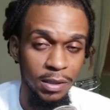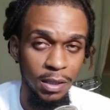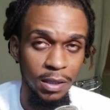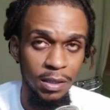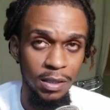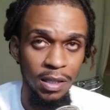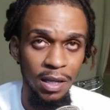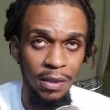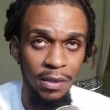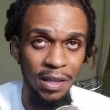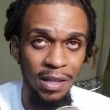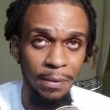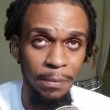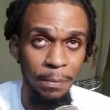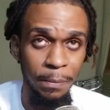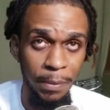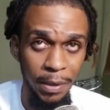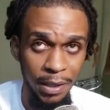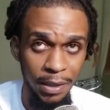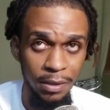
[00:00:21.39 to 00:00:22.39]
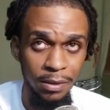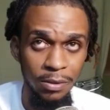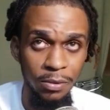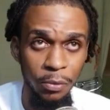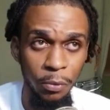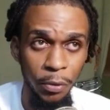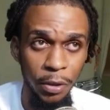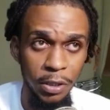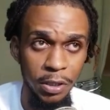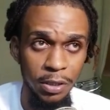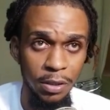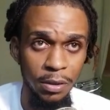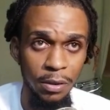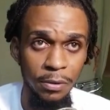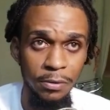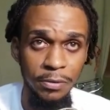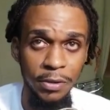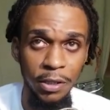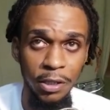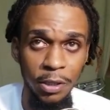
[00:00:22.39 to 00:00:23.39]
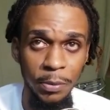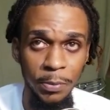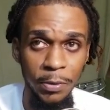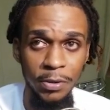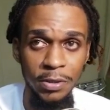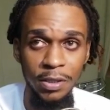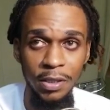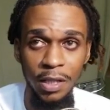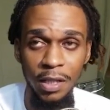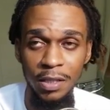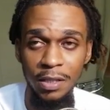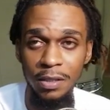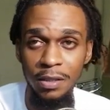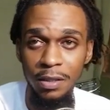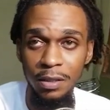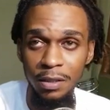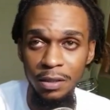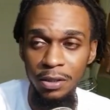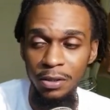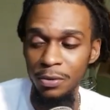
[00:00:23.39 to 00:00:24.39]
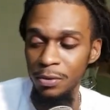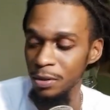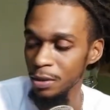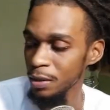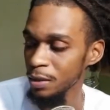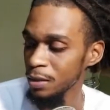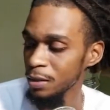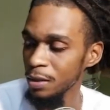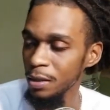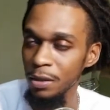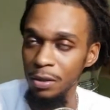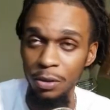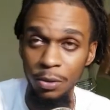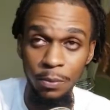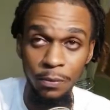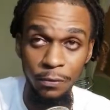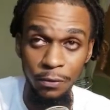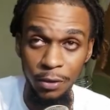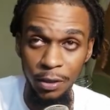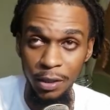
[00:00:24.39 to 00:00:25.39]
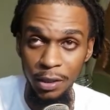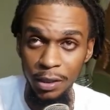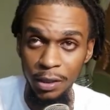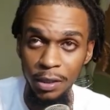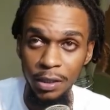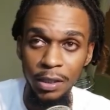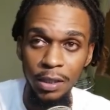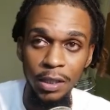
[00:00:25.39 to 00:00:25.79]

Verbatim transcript: are not that bad where the regular person can still use it, hopefully.